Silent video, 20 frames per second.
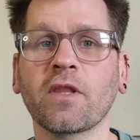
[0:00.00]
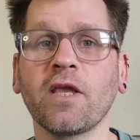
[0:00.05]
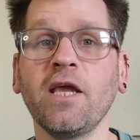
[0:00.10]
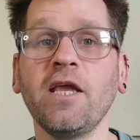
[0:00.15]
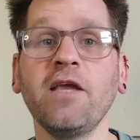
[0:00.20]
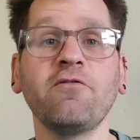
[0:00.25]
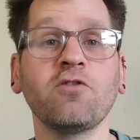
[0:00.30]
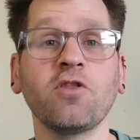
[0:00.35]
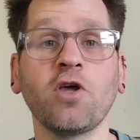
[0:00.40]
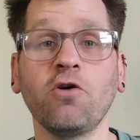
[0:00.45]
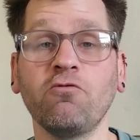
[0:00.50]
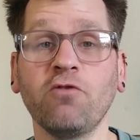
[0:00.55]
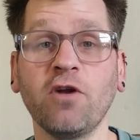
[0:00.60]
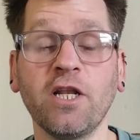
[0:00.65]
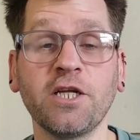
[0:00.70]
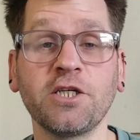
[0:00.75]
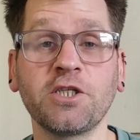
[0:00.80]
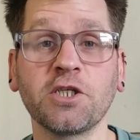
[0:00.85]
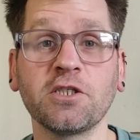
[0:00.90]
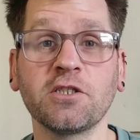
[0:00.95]
Even though
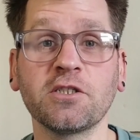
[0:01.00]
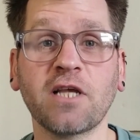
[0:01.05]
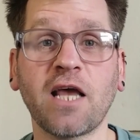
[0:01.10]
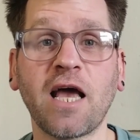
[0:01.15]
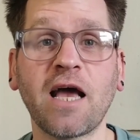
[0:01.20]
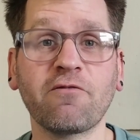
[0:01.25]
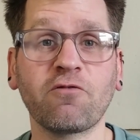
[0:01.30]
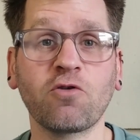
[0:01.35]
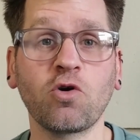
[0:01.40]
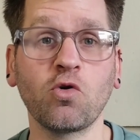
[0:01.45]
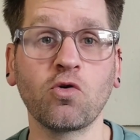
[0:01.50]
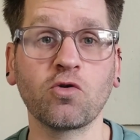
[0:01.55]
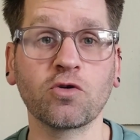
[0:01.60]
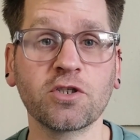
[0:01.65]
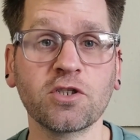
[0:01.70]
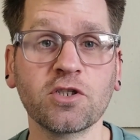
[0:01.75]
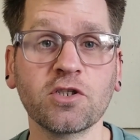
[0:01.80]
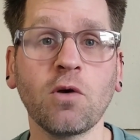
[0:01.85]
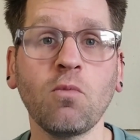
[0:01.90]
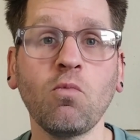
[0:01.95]
religions have
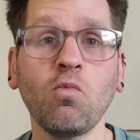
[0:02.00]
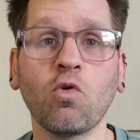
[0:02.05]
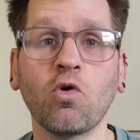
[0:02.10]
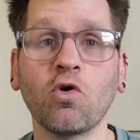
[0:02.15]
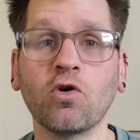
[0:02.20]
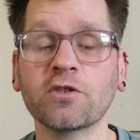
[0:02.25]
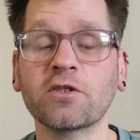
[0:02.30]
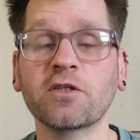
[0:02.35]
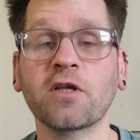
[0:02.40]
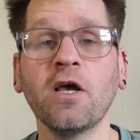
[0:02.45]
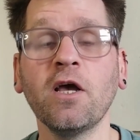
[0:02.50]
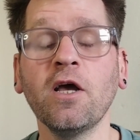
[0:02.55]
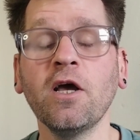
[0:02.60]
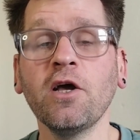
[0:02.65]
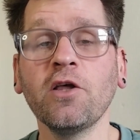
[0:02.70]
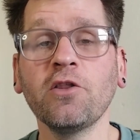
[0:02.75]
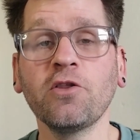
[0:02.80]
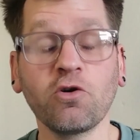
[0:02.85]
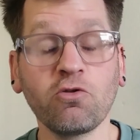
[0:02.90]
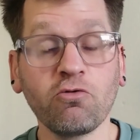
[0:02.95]
caused some wars,
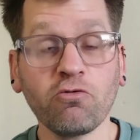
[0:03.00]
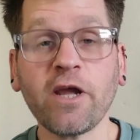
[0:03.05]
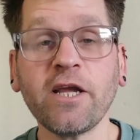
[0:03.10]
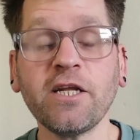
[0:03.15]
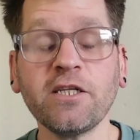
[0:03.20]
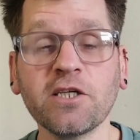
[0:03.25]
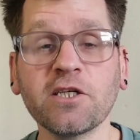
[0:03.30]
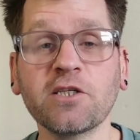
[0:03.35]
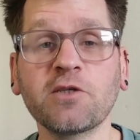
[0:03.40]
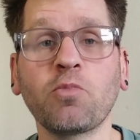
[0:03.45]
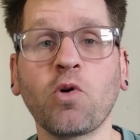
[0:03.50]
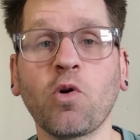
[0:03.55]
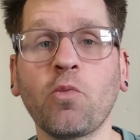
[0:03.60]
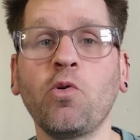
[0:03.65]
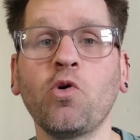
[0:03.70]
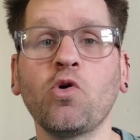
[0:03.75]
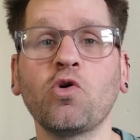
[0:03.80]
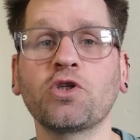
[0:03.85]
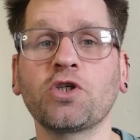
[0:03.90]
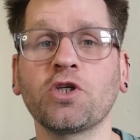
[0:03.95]
the greatest
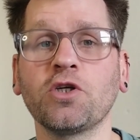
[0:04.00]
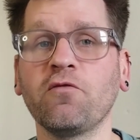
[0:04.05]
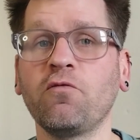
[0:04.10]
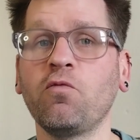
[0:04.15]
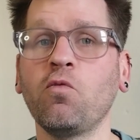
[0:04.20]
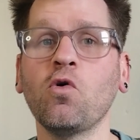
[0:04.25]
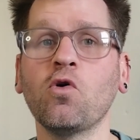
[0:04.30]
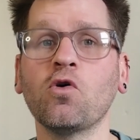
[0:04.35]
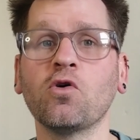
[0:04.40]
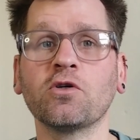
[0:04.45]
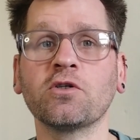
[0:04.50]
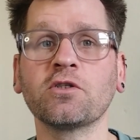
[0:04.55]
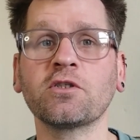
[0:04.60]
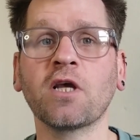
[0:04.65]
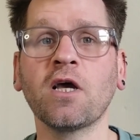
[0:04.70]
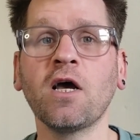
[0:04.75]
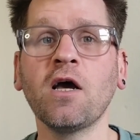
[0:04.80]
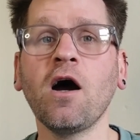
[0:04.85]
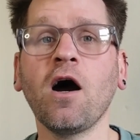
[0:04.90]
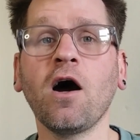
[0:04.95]
proportion of
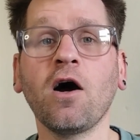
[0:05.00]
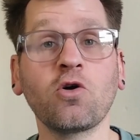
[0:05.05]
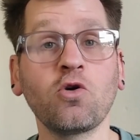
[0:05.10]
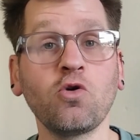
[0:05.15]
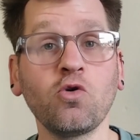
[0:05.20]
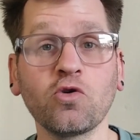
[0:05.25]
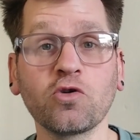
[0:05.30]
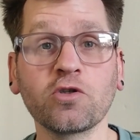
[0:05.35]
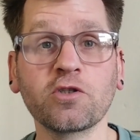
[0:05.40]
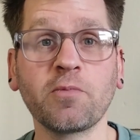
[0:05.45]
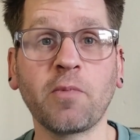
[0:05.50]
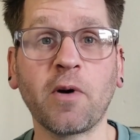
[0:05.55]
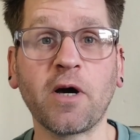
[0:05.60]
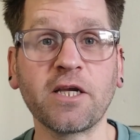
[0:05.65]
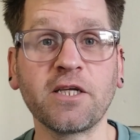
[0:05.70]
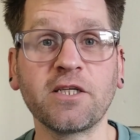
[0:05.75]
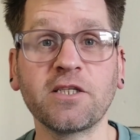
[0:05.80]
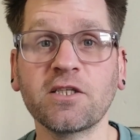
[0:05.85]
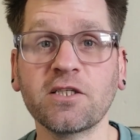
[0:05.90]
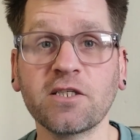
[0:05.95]
wars are caused
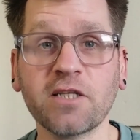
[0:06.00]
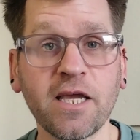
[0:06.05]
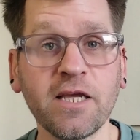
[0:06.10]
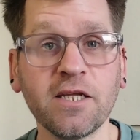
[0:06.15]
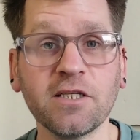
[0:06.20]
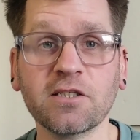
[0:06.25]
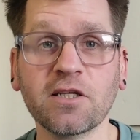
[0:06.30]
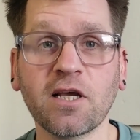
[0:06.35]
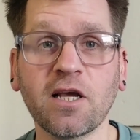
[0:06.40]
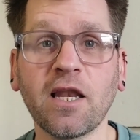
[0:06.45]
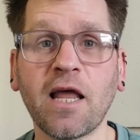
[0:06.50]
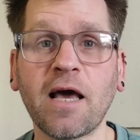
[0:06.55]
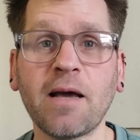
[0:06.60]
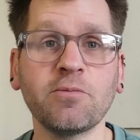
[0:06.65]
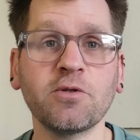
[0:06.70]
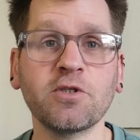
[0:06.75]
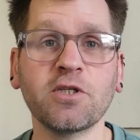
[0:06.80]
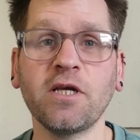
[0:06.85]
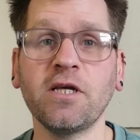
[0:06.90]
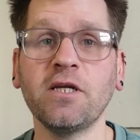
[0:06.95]
by states
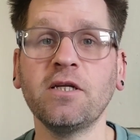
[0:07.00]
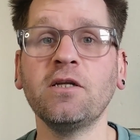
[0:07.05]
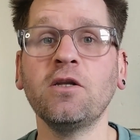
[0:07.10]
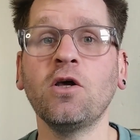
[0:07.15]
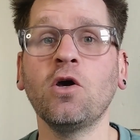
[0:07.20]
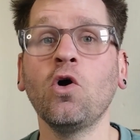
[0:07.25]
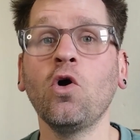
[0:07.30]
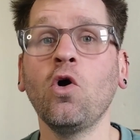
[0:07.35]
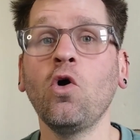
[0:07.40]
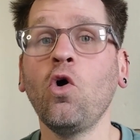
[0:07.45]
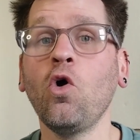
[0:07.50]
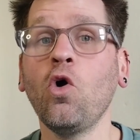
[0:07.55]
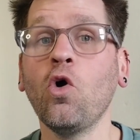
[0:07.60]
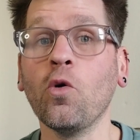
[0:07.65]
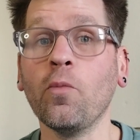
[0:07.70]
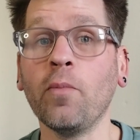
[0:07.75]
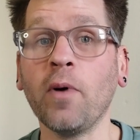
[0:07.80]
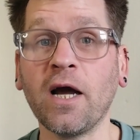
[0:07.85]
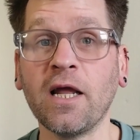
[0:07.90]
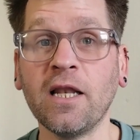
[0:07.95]
collapsing
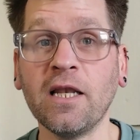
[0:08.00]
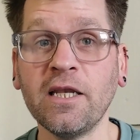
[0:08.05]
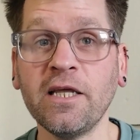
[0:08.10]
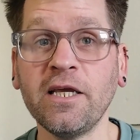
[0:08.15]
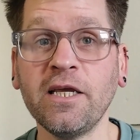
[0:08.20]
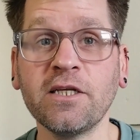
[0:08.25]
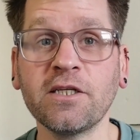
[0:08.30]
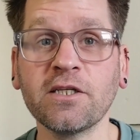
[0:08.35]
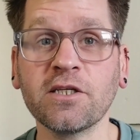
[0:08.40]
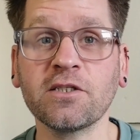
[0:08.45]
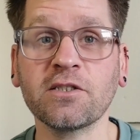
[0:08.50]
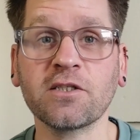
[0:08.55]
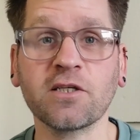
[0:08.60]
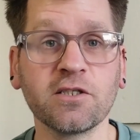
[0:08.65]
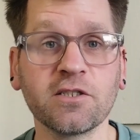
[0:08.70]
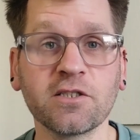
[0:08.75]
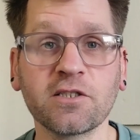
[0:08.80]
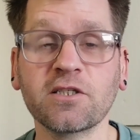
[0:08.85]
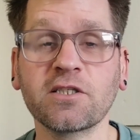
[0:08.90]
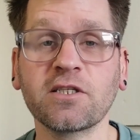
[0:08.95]
or by leaders
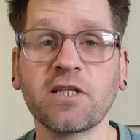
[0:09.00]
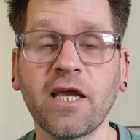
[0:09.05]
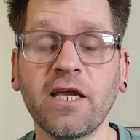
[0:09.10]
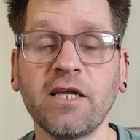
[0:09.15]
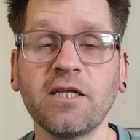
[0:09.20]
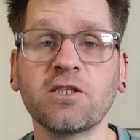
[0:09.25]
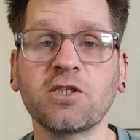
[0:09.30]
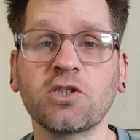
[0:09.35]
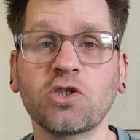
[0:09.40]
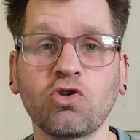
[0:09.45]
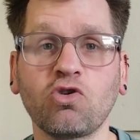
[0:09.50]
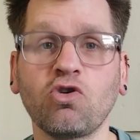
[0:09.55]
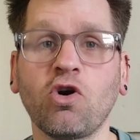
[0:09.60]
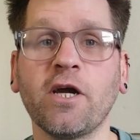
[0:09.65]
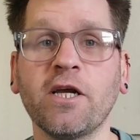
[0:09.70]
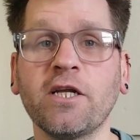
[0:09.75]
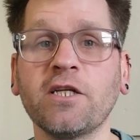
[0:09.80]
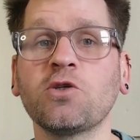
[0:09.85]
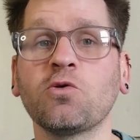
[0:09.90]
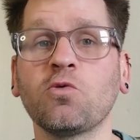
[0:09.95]
and states
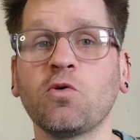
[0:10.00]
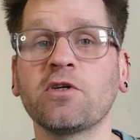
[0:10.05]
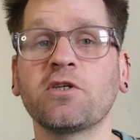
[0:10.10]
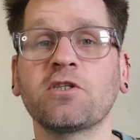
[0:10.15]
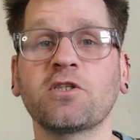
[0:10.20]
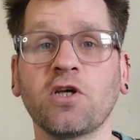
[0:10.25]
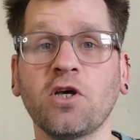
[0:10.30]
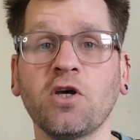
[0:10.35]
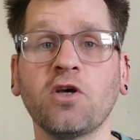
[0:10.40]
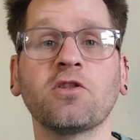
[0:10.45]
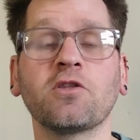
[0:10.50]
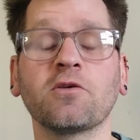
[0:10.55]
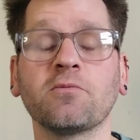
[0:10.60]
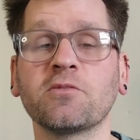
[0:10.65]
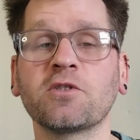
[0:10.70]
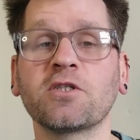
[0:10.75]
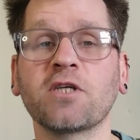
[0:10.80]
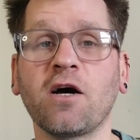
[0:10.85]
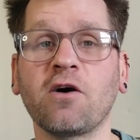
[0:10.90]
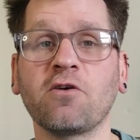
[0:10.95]
trying to assert
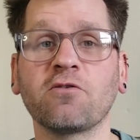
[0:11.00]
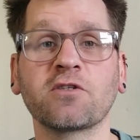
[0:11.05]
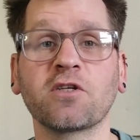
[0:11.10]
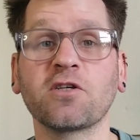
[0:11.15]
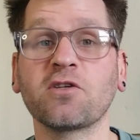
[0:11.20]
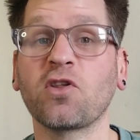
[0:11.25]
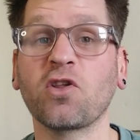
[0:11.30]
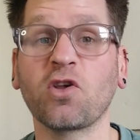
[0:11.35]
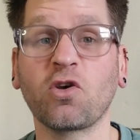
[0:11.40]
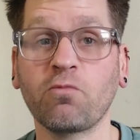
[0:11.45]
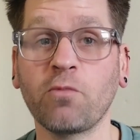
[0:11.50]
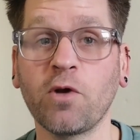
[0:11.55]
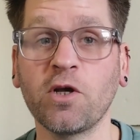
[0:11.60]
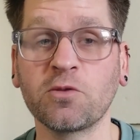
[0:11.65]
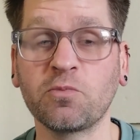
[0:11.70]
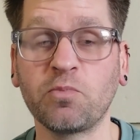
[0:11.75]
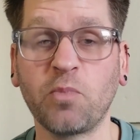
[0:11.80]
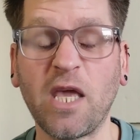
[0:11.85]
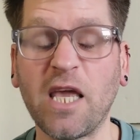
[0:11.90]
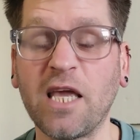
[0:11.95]
themselves
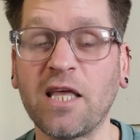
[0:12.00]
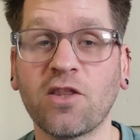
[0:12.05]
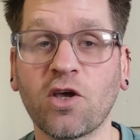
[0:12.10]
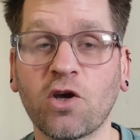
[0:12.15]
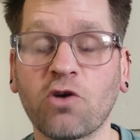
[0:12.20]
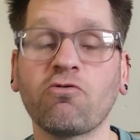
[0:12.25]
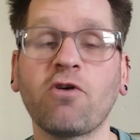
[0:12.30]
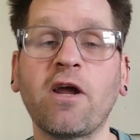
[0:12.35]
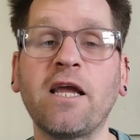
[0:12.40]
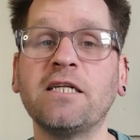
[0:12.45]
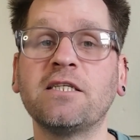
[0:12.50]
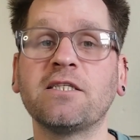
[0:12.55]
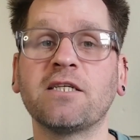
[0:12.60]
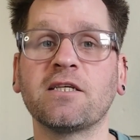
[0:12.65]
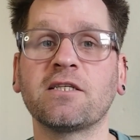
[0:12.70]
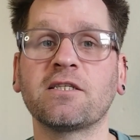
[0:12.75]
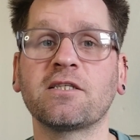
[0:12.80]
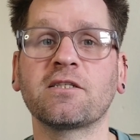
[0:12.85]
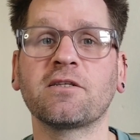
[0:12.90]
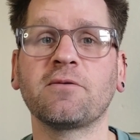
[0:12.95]
as being the
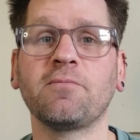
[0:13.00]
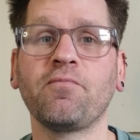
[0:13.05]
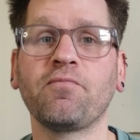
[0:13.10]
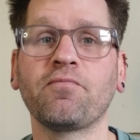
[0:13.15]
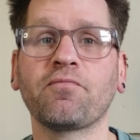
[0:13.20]
greatest.